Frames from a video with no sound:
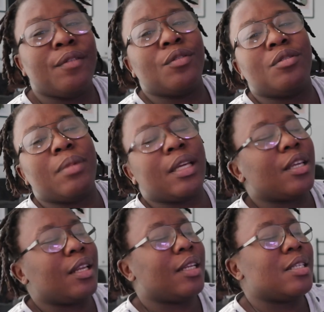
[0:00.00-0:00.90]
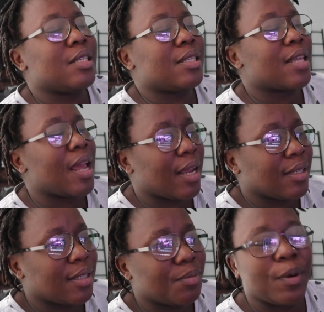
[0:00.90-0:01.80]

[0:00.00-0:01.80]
even making any sense,